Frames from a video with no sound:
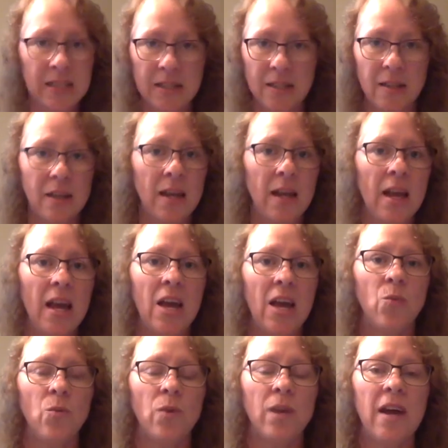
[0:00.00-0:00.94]
and
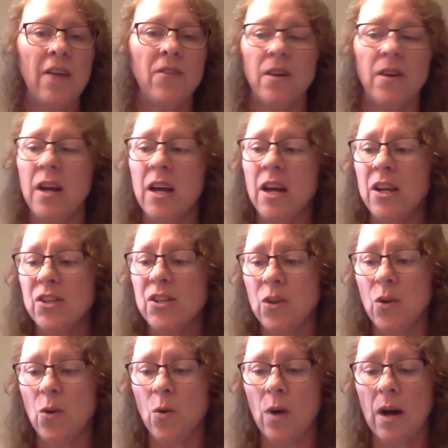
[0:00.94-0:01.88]
whatever.
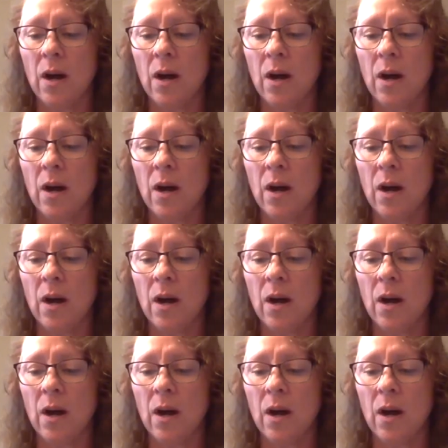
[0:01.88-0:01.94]
So